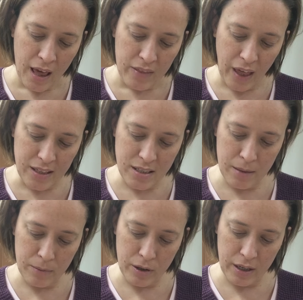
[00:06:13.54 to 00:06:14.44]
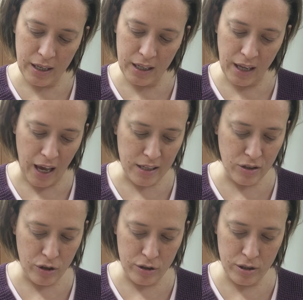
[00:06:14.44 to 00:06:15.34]
That summer, he had asked
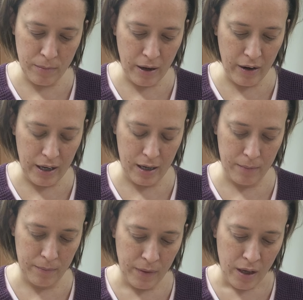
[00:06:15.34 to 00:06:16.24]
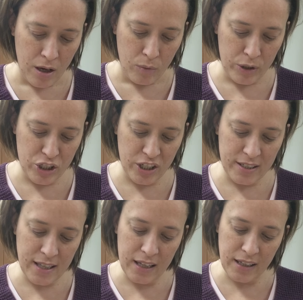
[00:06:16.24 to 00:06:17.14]
her to marry him. When she
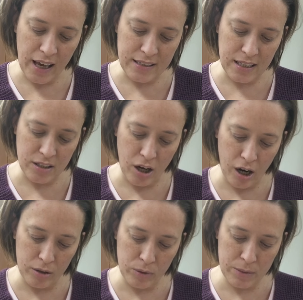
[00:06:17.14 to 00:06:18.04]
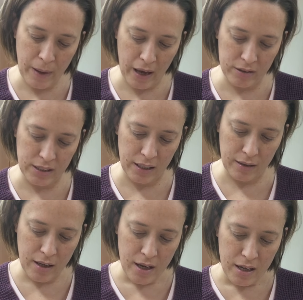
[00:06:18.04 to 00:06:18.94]
said yes, his heart was pounding.
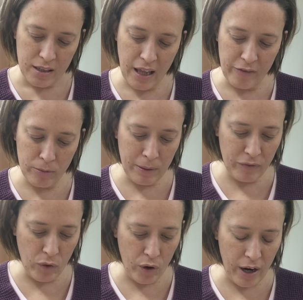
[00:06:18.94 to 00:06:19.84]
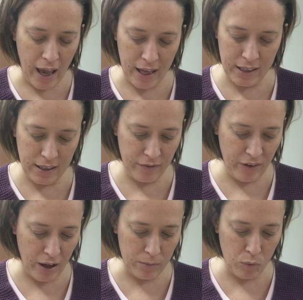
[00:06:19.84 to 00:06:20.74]
Never before had he
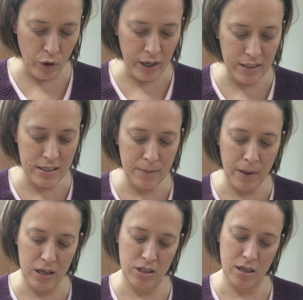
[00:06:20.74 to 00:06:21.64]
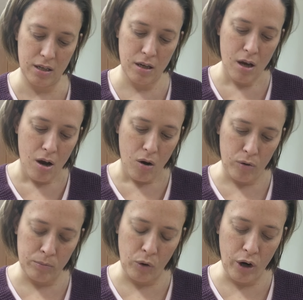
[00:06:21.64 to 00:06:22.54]
felt more anticipation
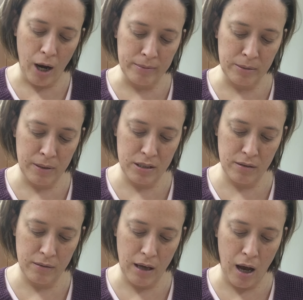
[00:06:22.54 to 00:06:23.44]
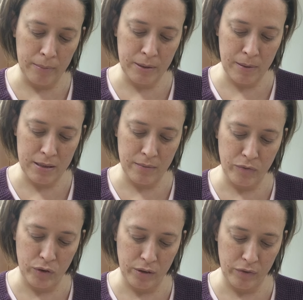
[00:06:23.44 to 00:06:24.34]
or more optimism
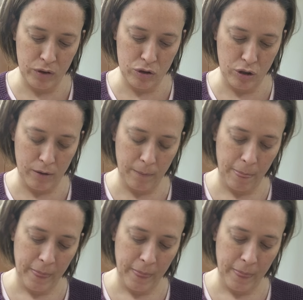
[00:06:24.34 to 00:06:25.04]
for the future.